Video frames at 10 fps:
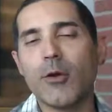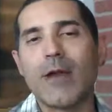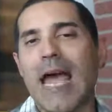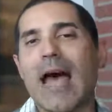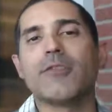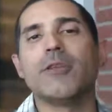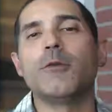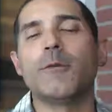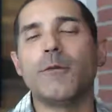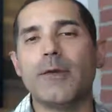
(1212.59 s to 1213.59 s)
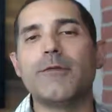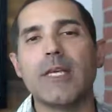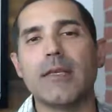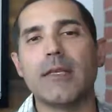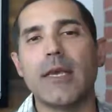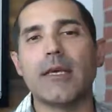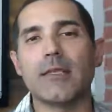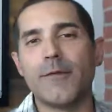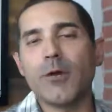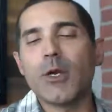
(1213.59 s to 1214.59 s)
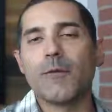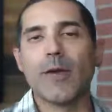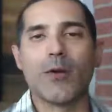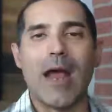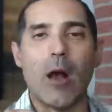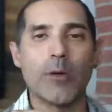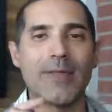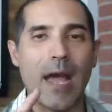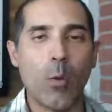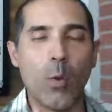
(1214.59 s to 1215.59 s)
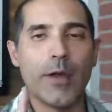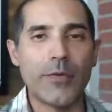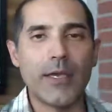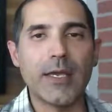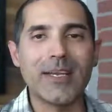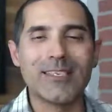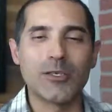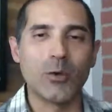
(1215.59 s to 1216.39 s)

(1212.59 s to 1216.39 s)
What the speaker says: You don't have to do 15 things if you can figure out what that one thing is.